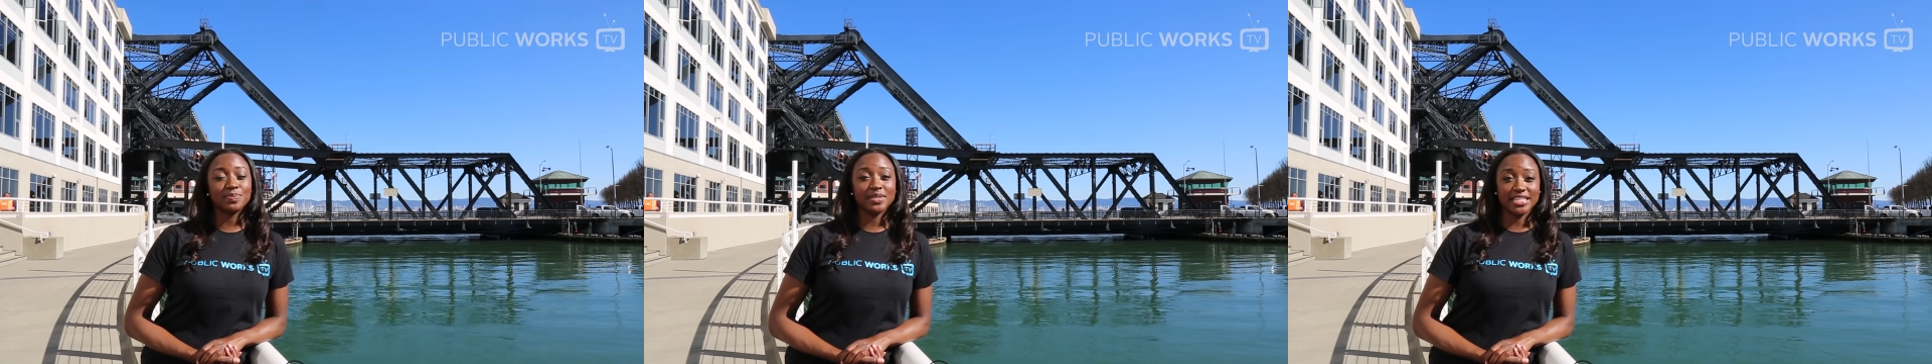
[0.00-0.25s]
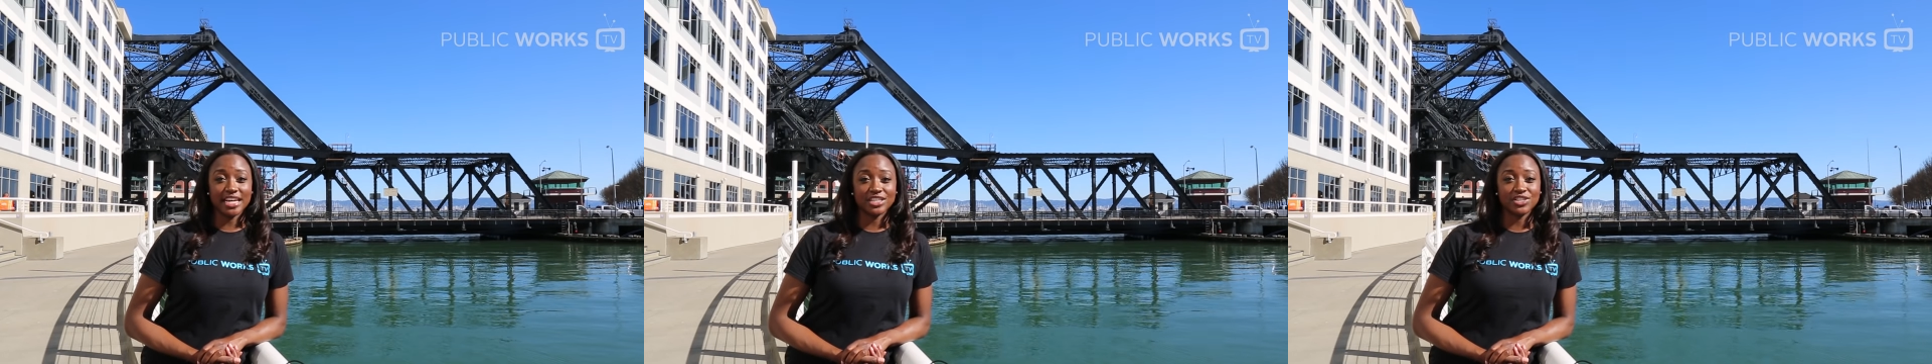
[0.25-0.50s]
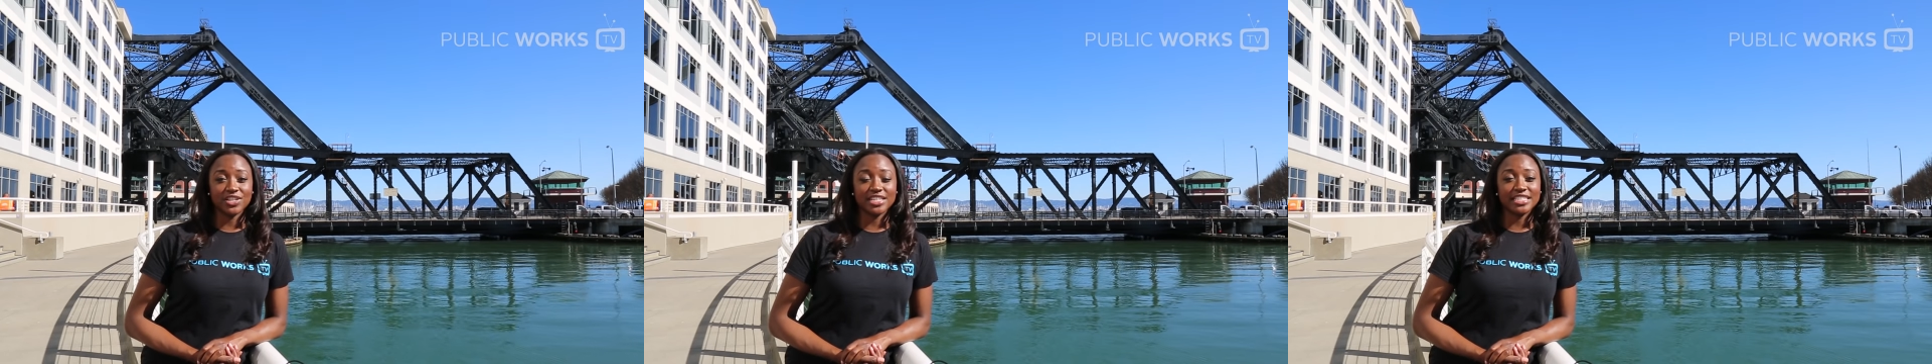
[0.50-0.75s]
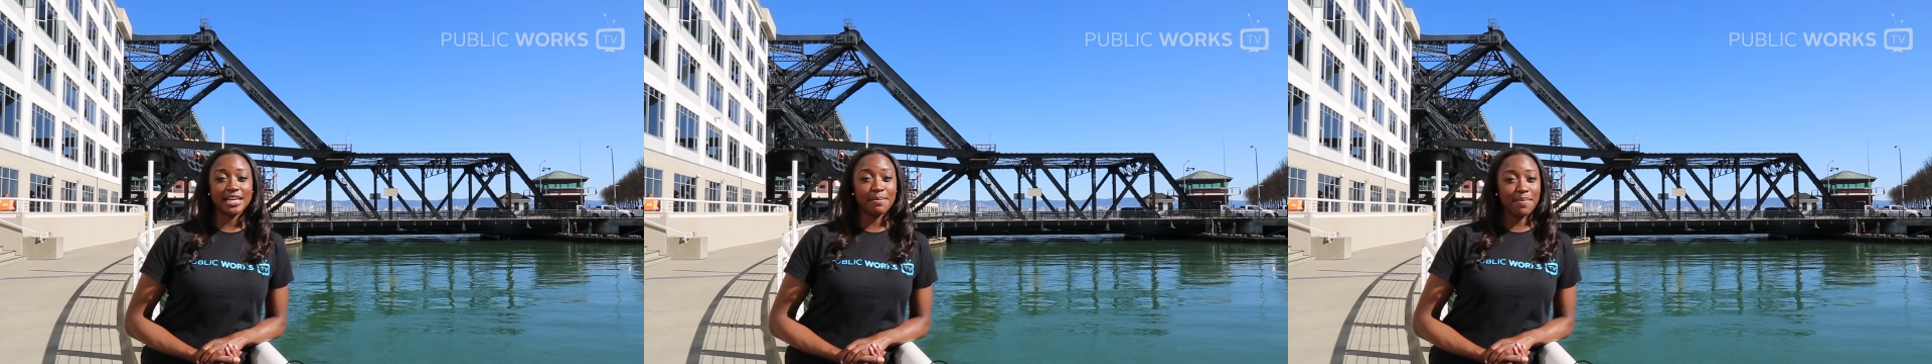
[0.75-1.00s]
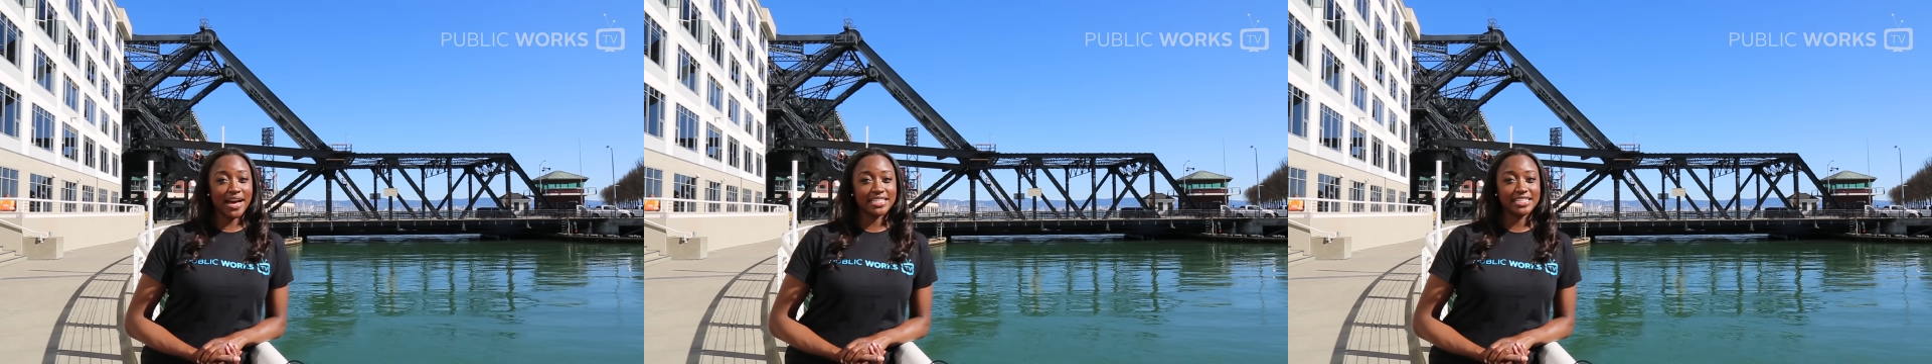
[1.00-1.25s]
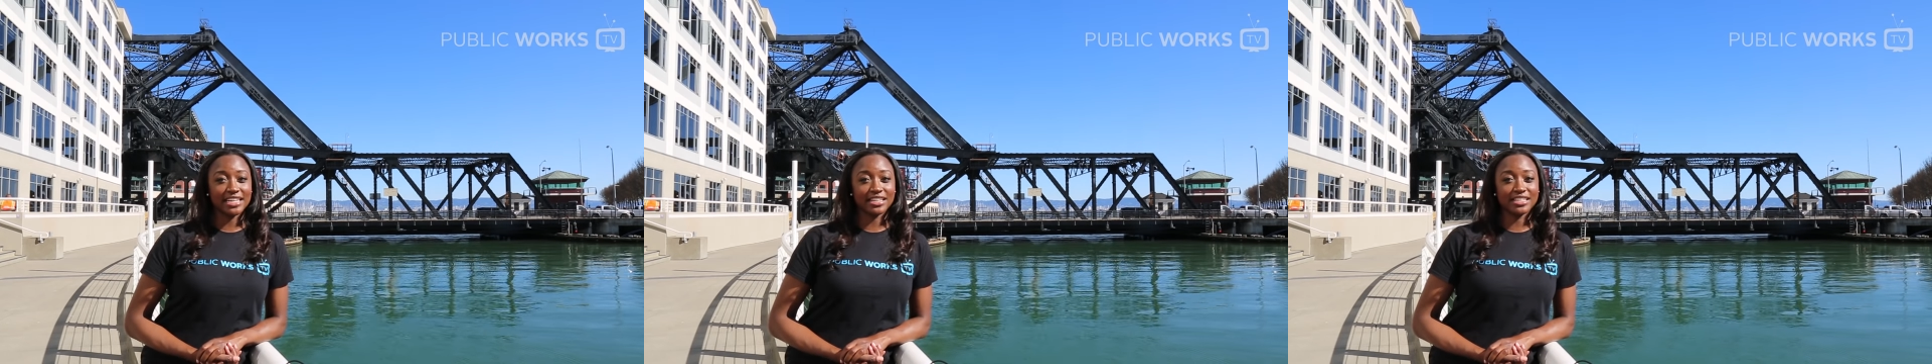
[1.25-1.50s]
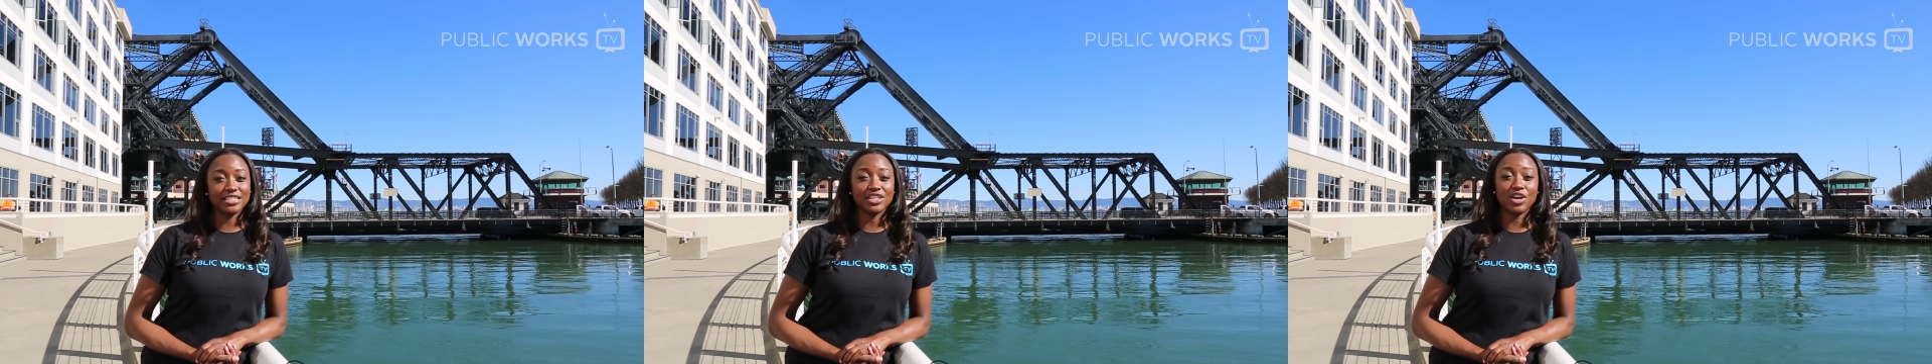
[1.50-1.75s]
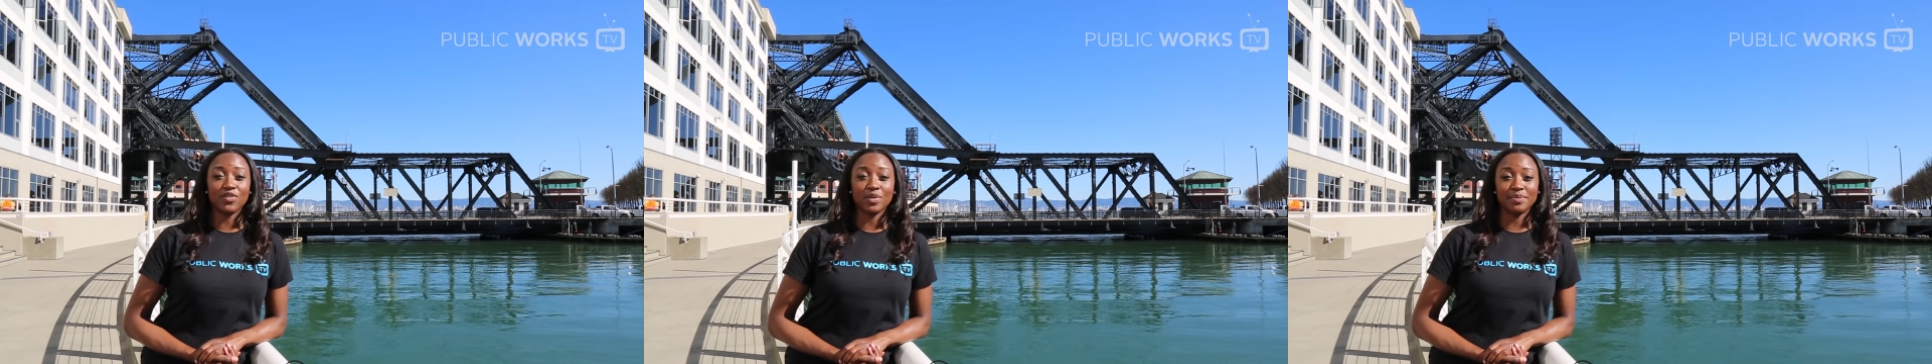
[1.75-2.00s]
pedestrians, and bicyclists
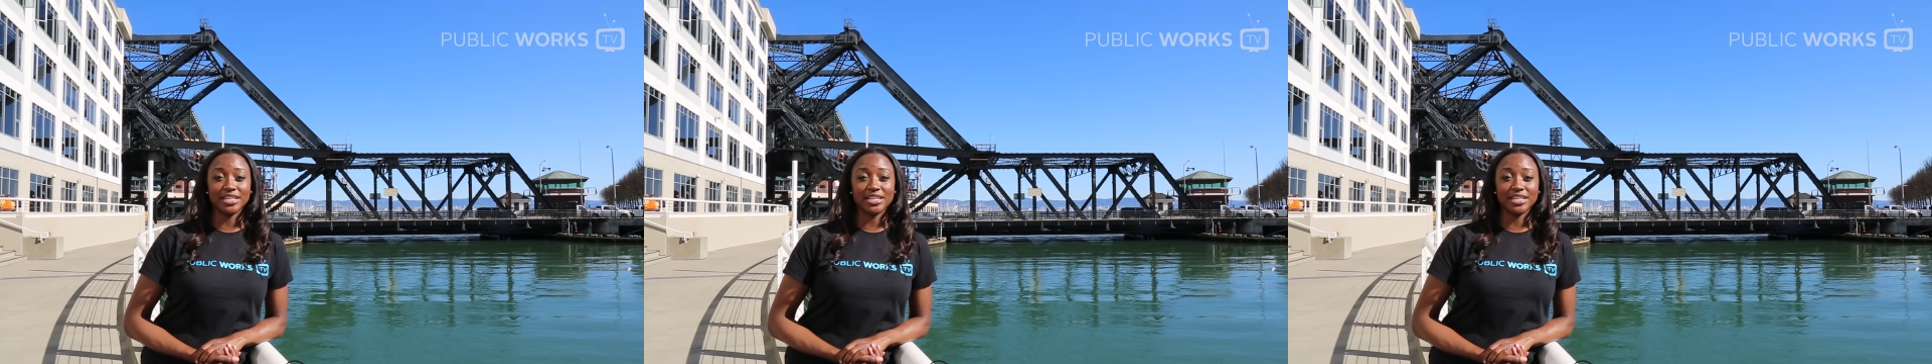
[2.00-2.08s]
over